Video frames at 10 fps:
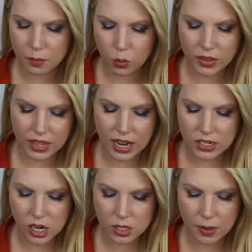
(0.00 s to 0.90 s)
one that I
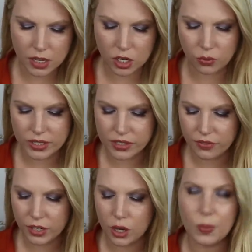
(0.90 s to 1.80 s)
talked about in a
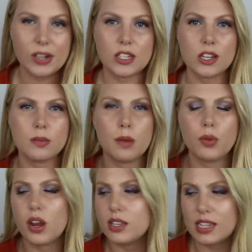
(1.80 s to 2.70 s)
recent video where I talked
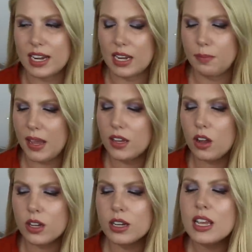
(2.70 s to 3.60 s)
about products I'd hit pan
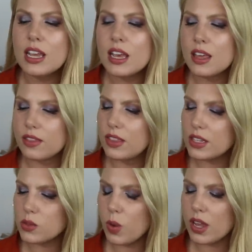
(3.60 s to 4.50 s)
on.
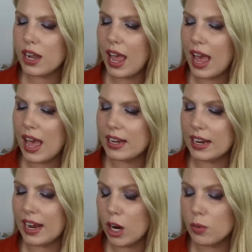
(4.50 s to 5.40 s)
This one had
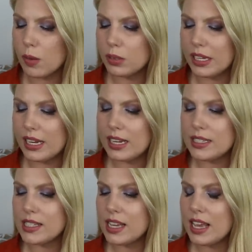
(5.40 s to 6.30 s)
an air bubble in
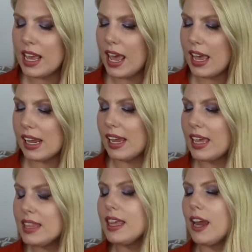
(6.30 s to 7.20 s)
it, and I
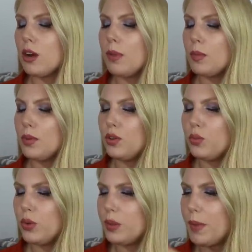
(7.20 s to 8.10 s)
hit the air
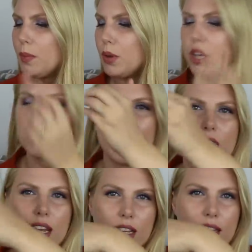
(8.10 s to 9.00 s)
bubble with my brush
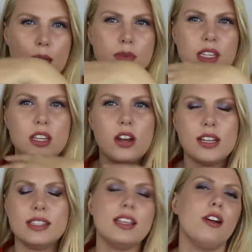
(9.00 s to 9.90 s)
and it collapsed in
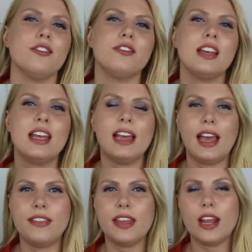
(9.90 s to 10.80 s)
on itself,
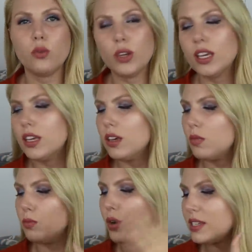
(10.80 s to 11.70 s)
and then I
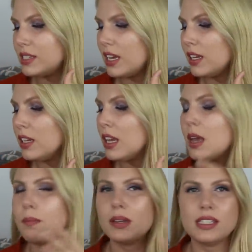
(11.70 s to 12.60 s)
re-pressed it.
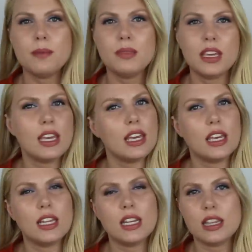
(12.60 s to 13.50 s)
But something
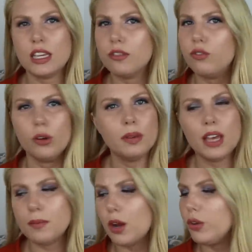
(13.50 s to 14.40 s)
in the
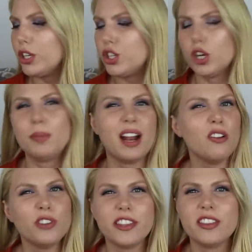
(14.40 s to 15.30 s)
formula, I'm not really sure, but I
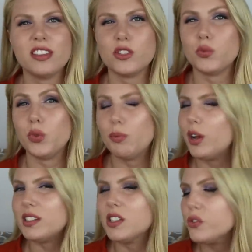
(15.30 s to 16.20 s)
don't really think this
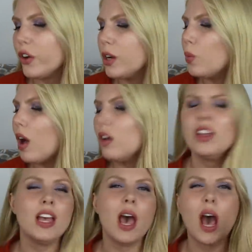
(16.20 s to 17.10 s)
represses very well.
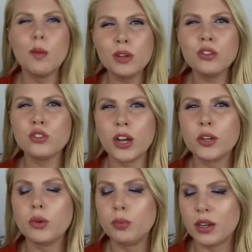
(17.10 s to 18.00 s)
I'm gonna
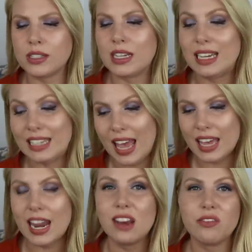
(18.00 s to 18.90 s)
try to repress it
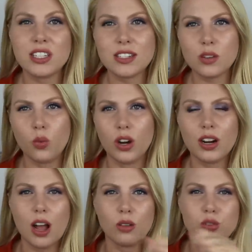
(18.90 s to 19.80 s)
again, and if it doesn't
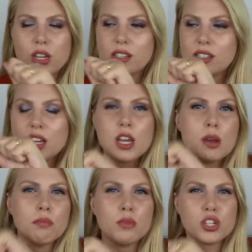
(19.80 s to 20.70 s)
work, I'll just
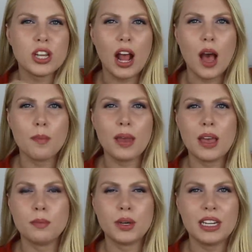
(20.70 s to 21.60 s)
mush it up
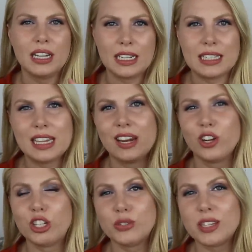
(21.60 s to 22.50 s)
and put it in a container and